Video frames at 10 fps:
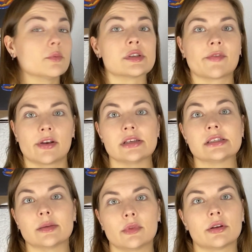was very
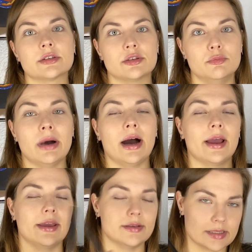similar to
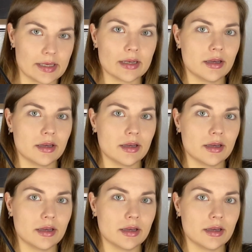my skin